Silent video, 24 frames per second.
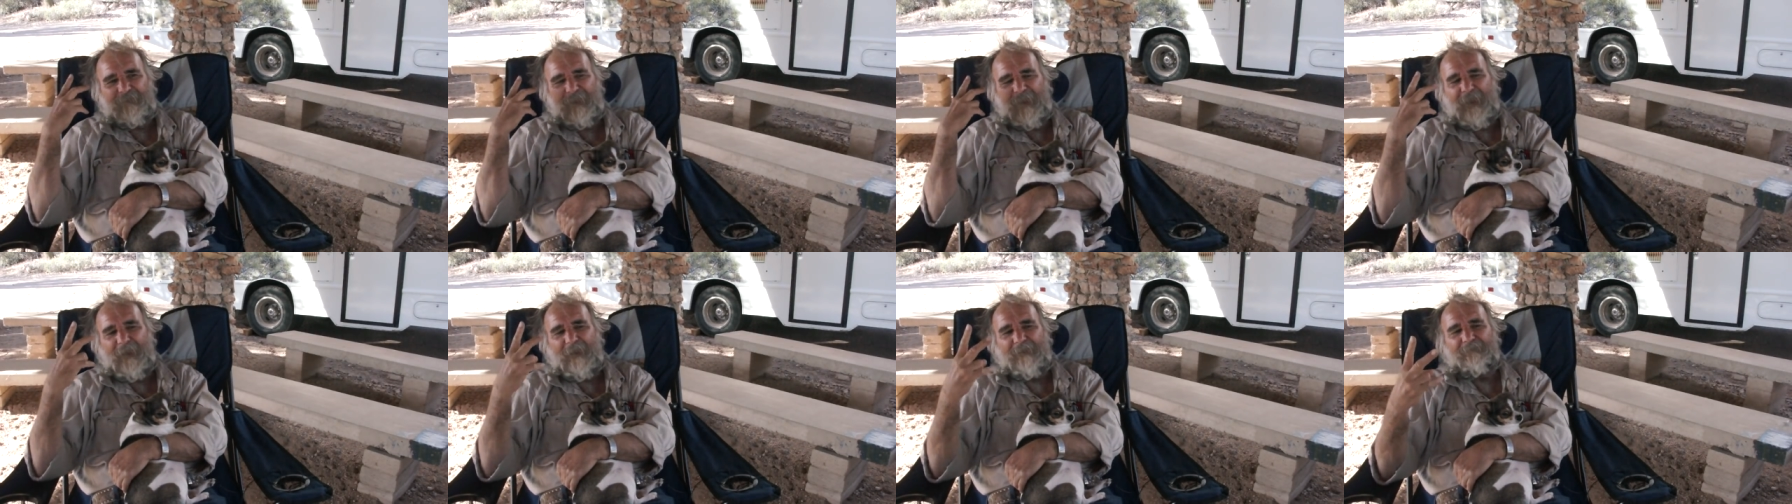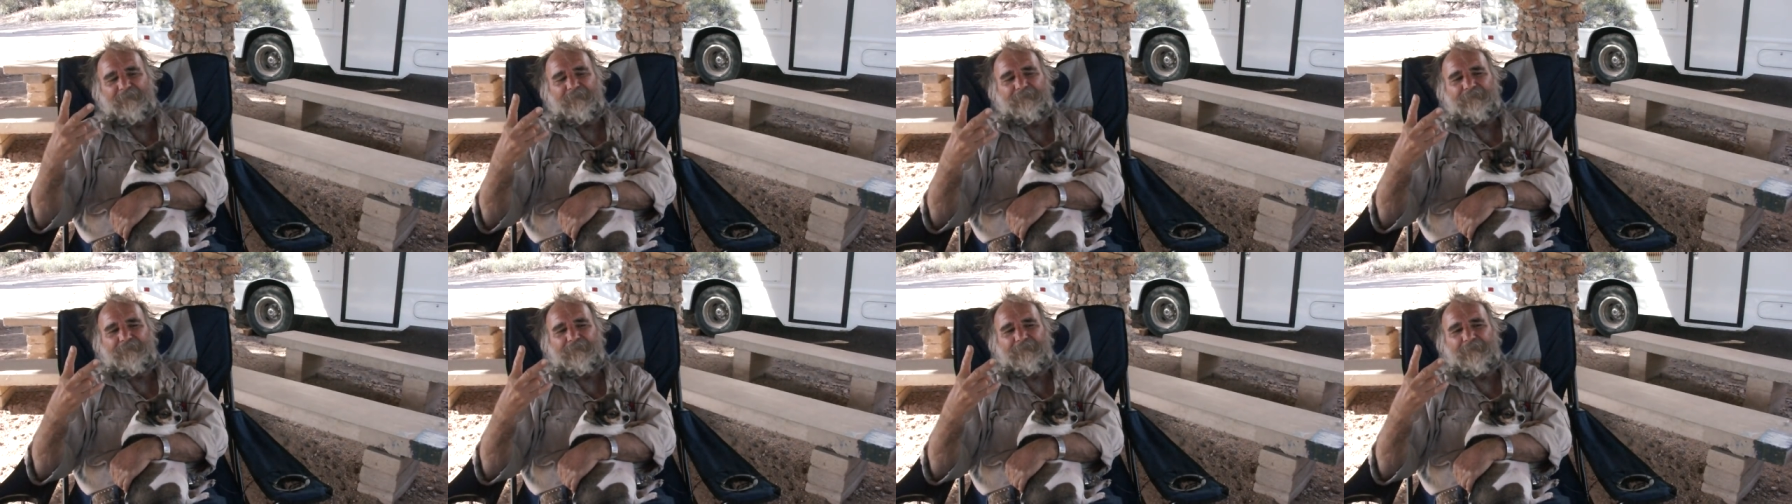
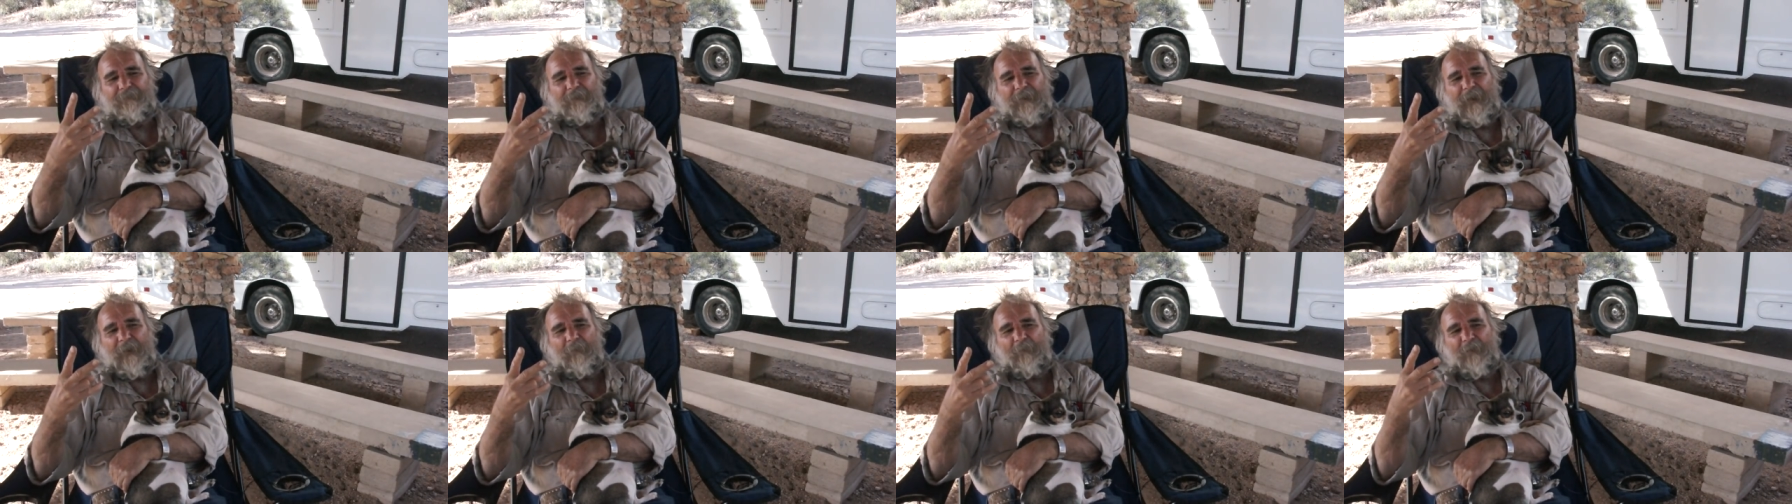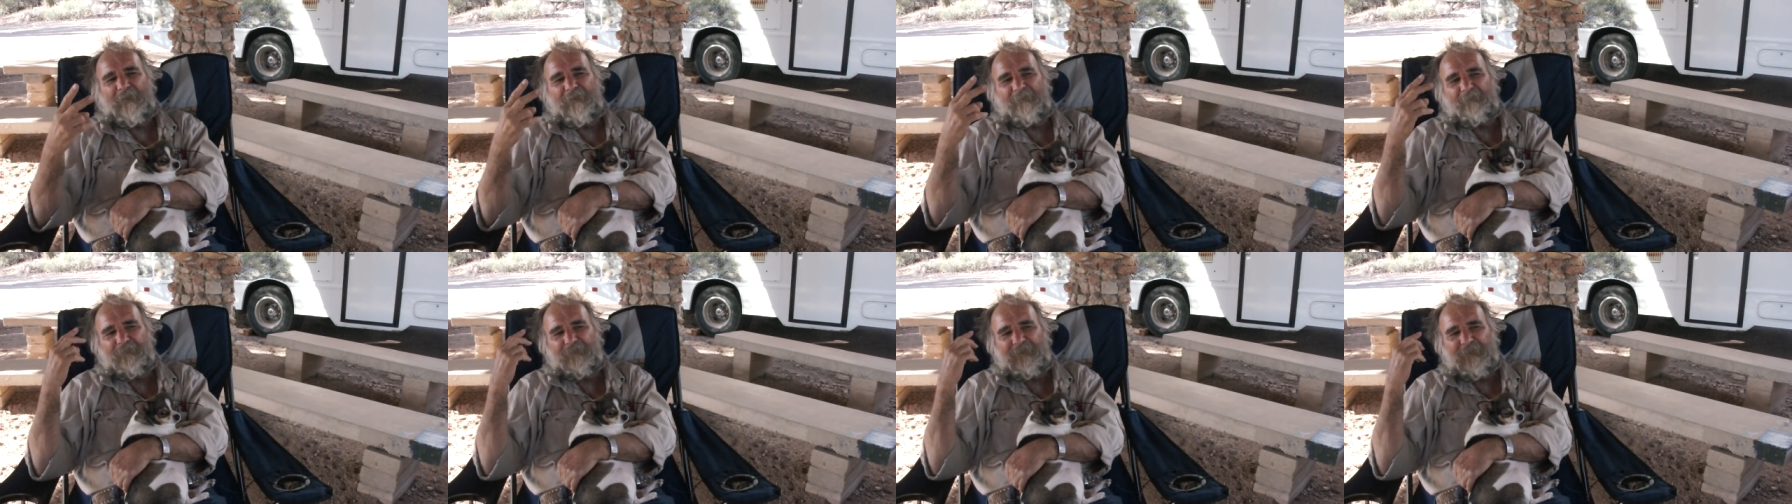time, I
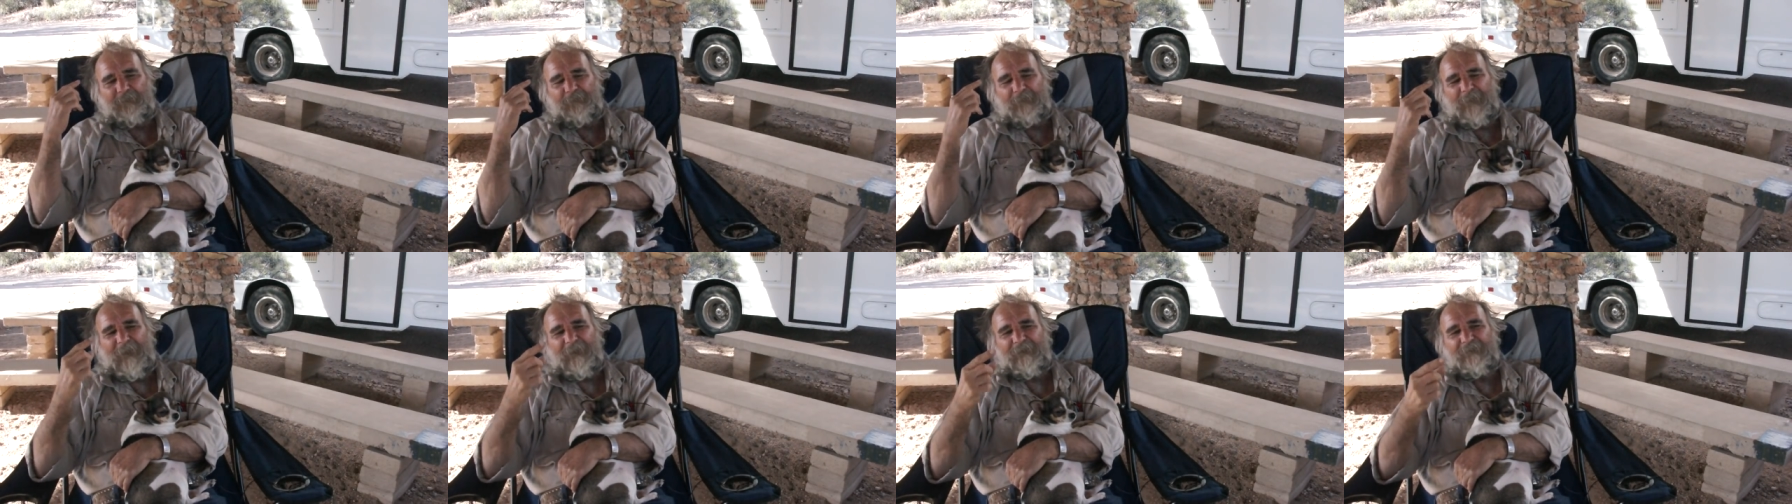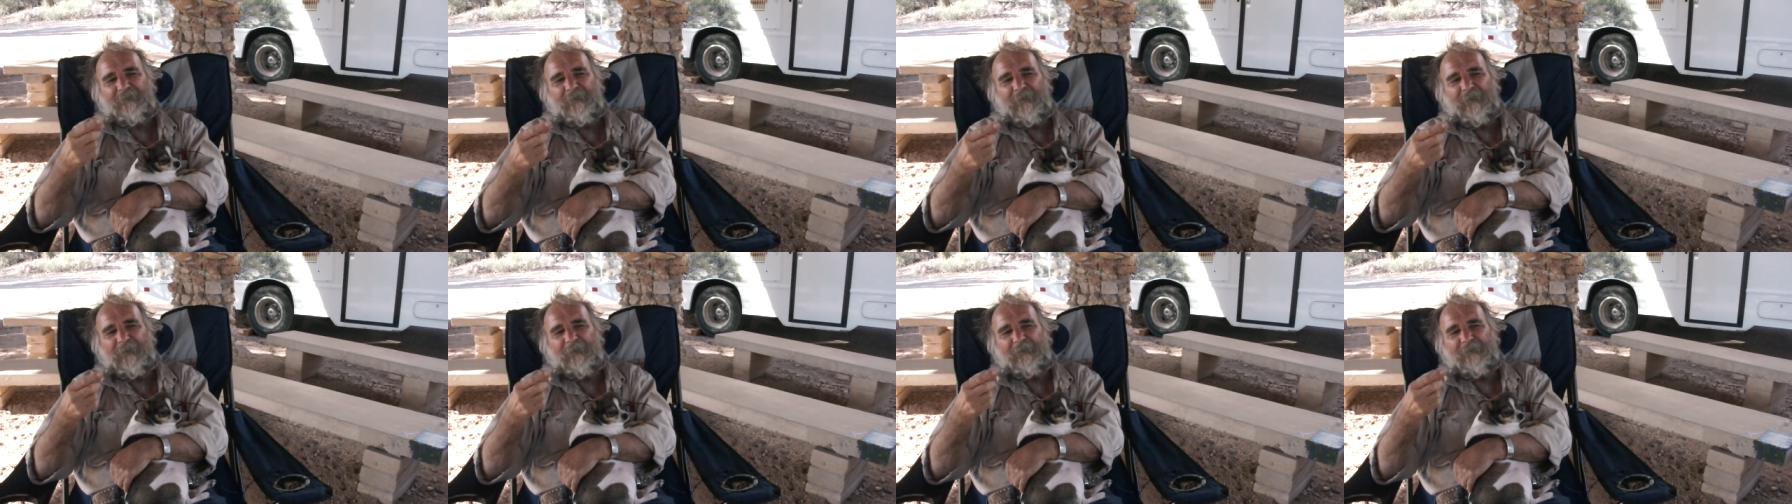went back
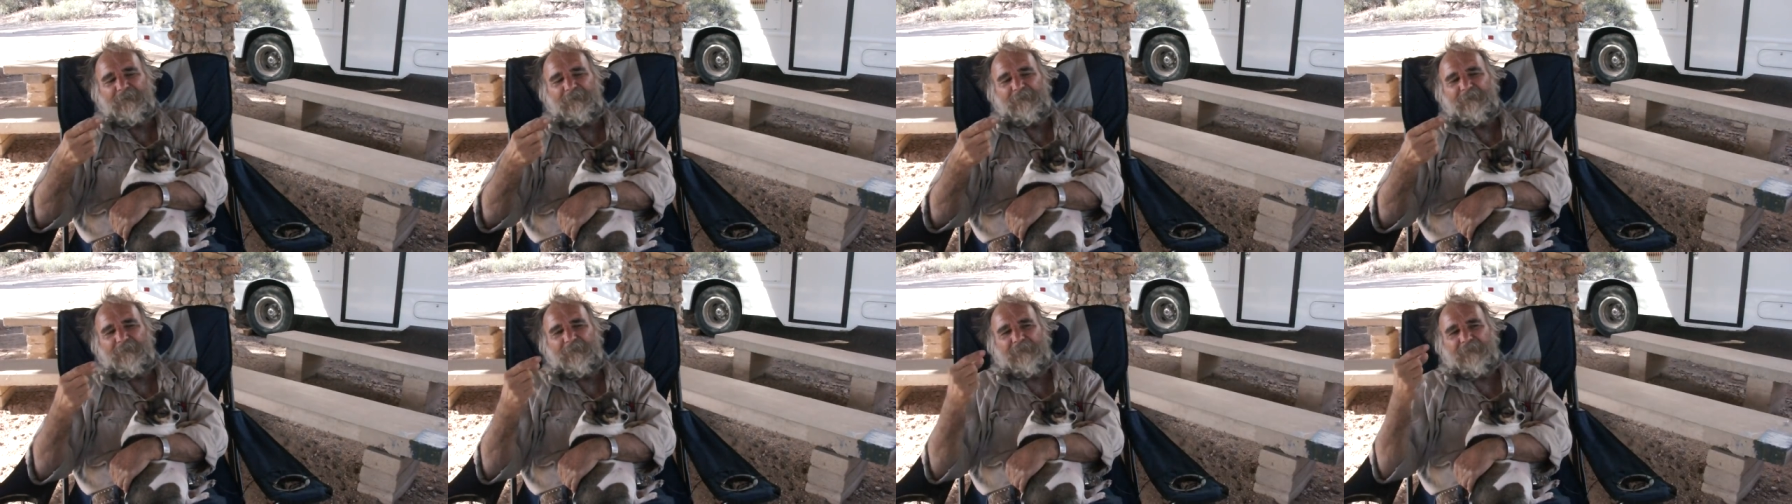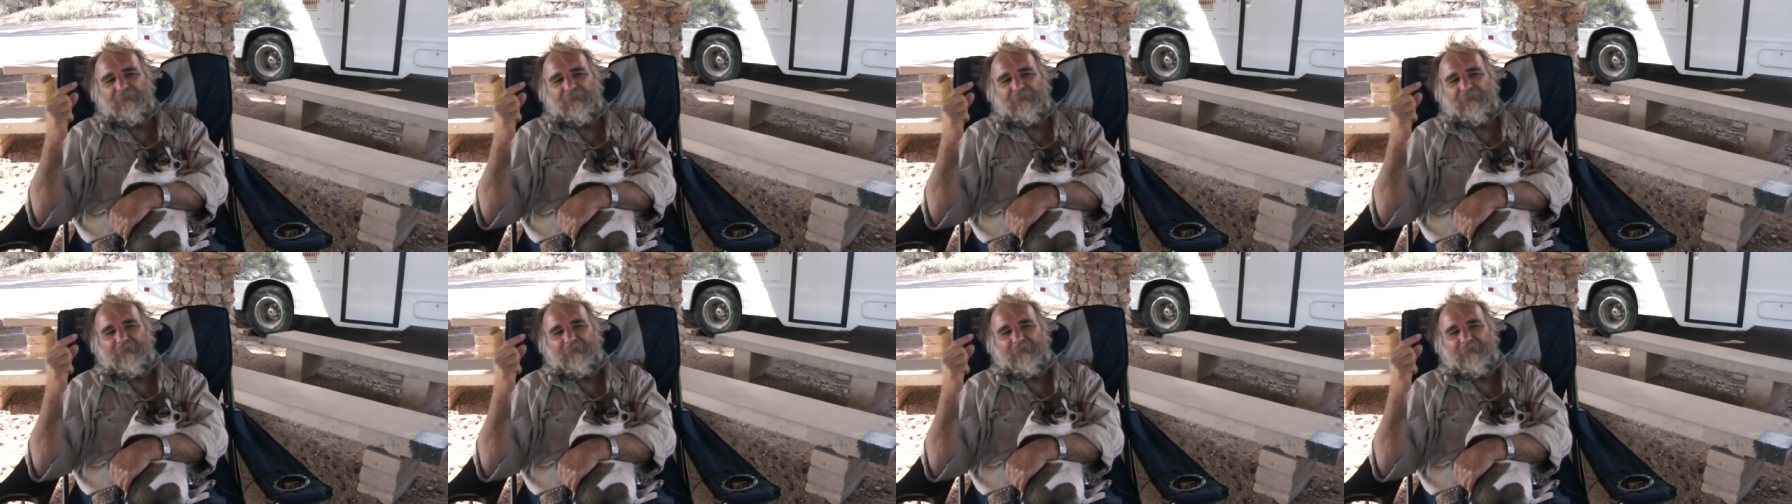there.